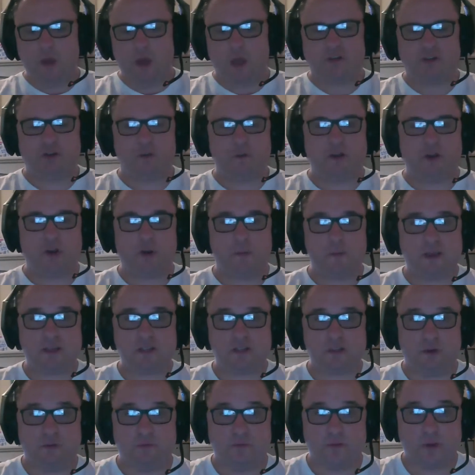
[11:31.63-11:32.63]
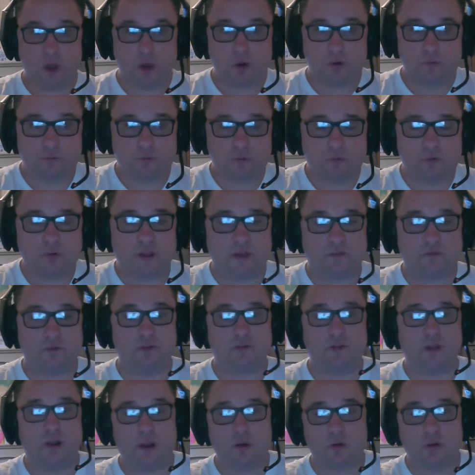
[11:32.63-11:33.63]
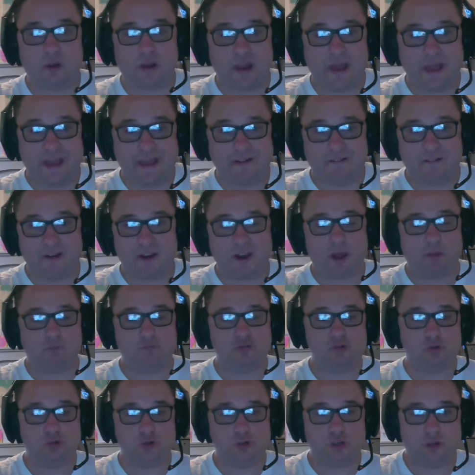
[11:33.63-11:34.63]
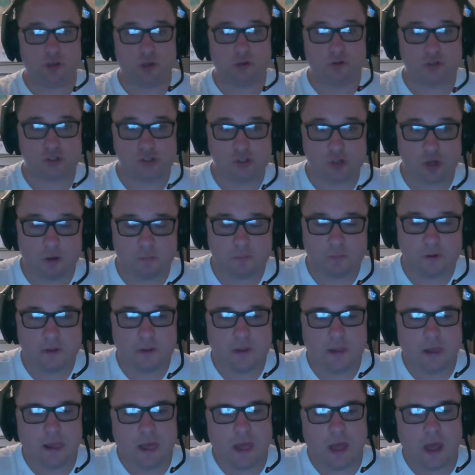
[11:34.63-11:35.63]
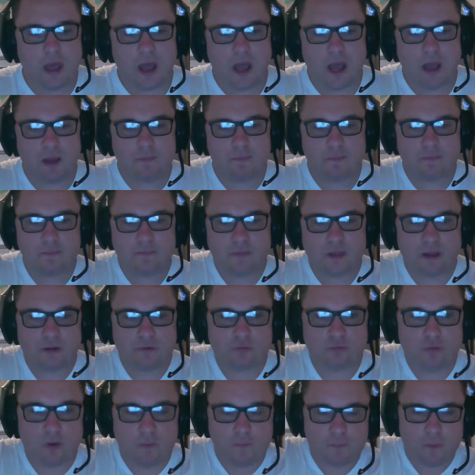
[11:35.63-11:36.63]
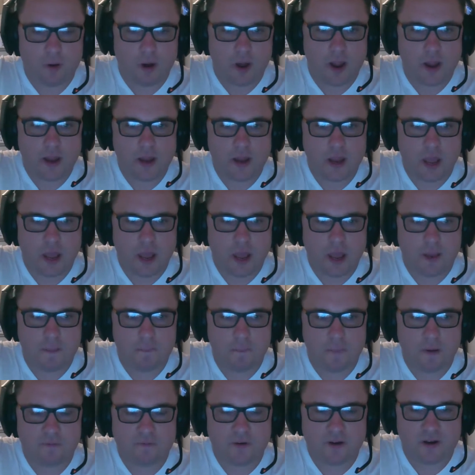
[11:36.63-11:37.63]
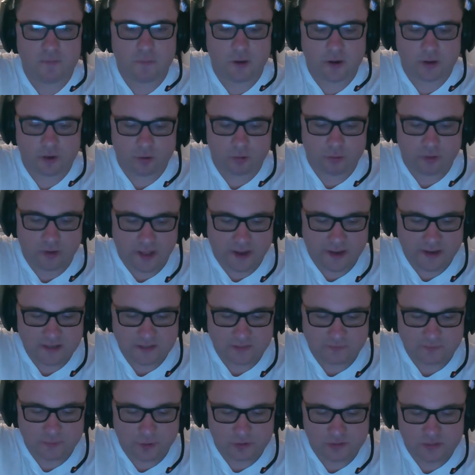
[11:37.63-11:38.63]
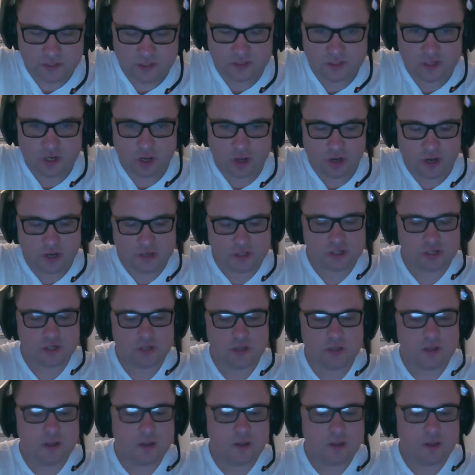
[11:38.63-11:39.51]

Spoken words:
Atomic Comics of Yeovil, if you're in the local area, I'm sure you know the shop. That's run by a friend of mine called Alex, I've known since college.